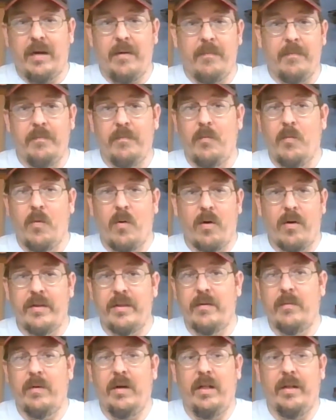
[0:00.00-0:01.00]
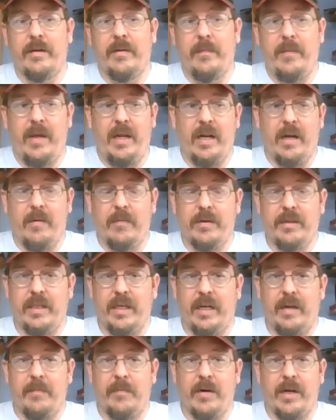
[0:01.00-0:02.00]
I'm more than willing to meet up with
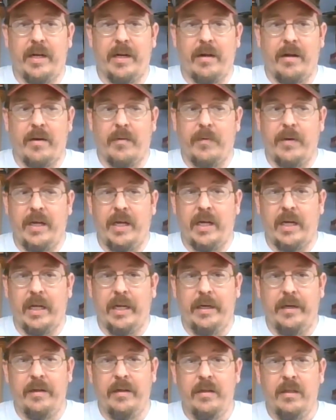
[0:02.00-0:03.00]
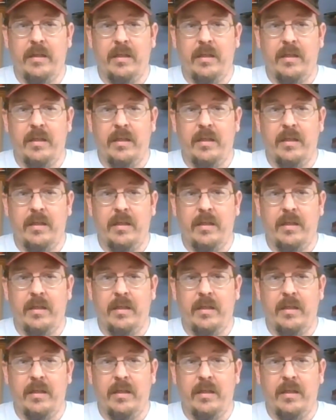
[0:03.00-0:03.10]
anybody on a weekend.